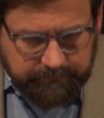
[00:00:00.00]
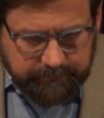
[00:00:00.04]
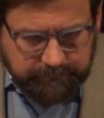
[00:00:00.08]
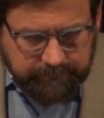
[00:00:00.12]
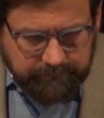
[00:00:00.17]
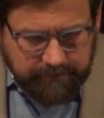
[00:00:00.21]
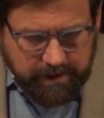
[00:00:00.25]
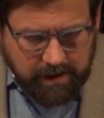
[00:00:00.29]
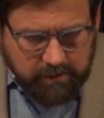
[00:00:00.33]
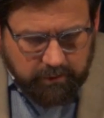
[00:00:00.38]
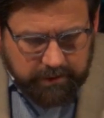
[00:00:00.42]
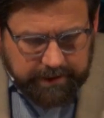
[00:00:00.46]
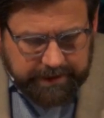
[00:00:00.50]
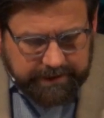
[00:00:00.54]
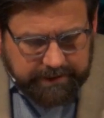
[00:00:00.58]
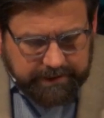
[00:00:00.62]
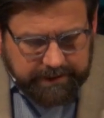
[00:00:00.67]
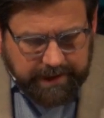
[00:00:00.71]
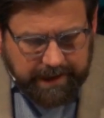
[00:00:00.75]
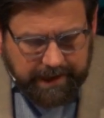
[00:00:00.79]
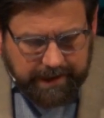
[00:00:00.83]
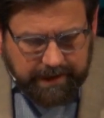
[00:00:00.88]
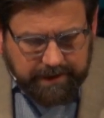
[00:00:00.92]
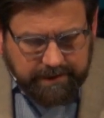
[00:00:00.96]
Not only
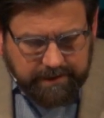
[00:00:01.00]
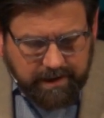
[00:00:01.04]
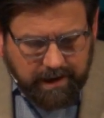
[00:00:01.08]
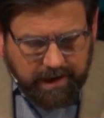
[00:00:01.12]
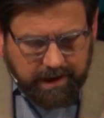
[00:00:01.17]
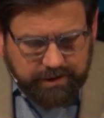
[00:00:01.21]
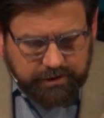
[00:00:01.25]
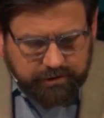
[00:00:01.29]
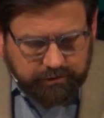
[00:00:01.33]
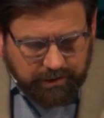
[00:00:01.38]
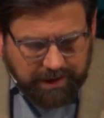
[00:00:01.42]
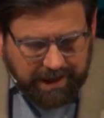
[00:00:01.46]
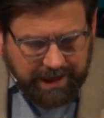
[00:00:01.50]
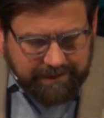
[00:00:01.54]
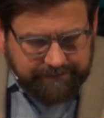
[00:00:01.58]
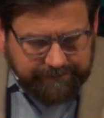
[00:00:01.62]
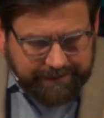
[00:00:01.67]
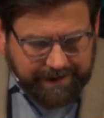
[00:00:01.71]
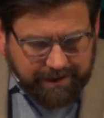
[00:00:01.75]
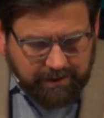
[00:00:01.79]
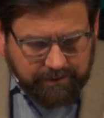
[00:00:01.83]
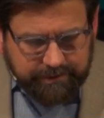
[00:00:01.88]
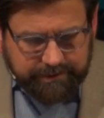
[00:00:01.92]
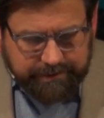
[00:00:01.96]
did they not drive
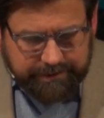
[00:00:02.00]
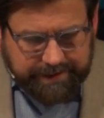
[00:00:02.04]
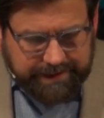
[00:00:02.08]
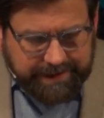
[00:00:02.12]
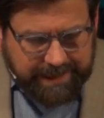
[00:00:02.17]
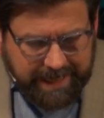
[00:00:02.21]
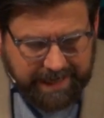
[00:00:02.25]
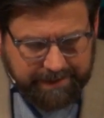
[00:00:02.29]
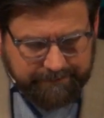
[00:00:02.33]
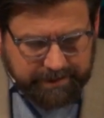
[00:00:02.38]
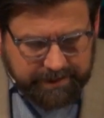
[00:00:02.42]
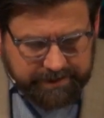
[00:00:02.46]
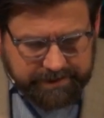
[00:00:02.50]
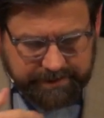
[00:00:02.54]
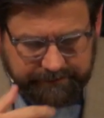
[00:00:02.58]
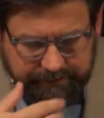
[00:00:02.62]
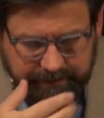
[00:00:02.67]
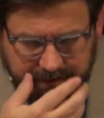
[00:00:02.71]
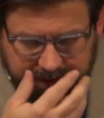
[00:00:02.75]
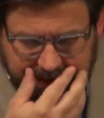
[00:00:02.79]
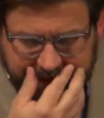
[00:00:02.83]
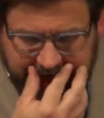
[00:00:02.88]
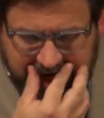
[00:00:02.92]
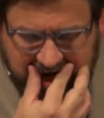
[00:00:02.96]
out the inhabitants of
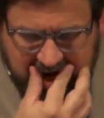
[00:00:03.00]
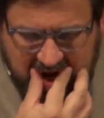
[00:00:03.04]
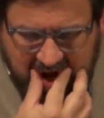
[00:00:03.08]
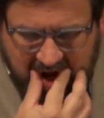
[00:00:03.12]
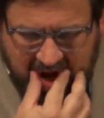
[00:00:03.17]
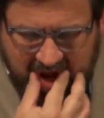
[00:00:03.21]
the land,